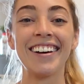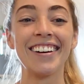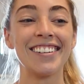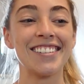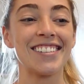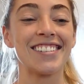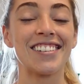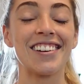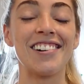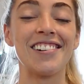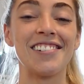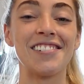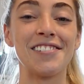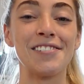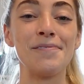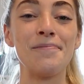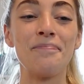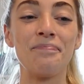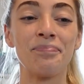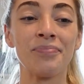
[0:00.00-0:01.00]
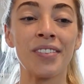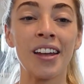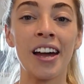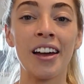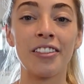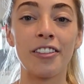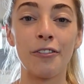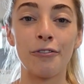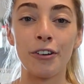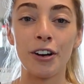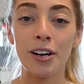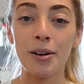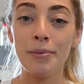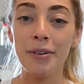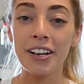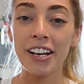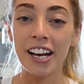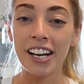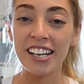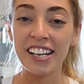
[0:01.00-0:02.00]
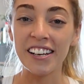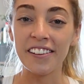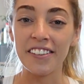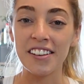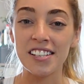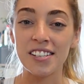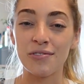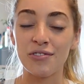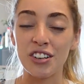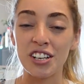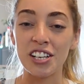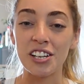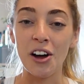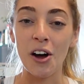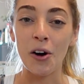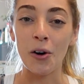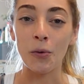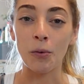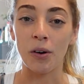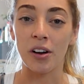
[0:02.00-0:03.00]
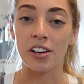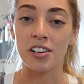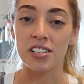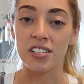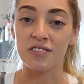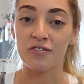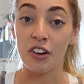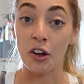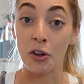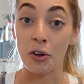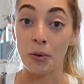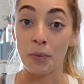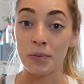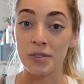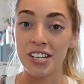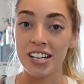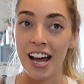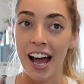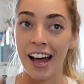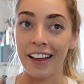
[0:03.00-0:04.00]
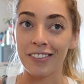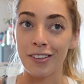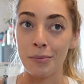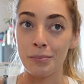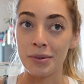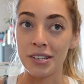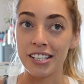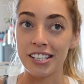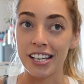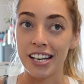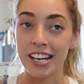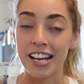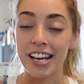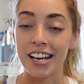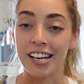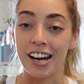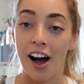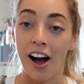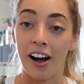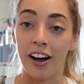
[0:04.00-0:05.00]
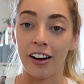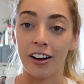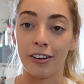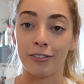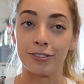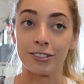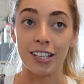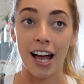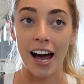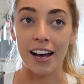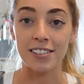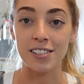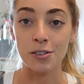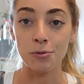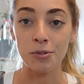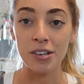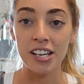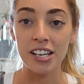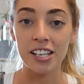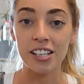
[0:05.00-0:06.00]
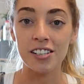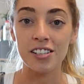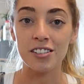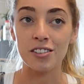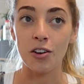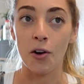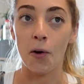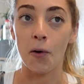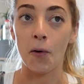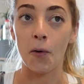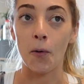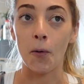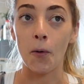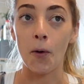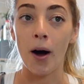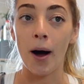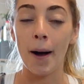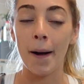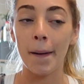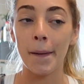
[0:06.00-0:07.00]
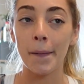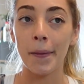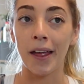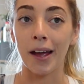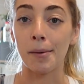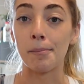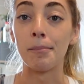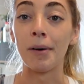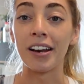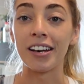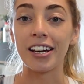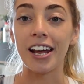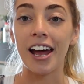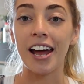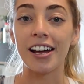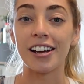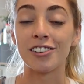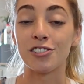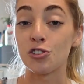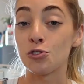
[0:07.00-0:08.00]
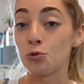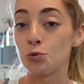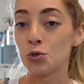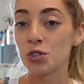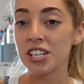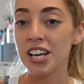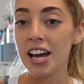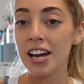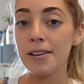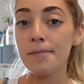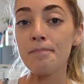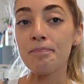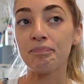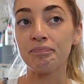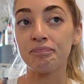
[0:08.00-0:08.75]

So the very beginning of this video was filmed at the beginning of last week, so like Monday and Tuesday,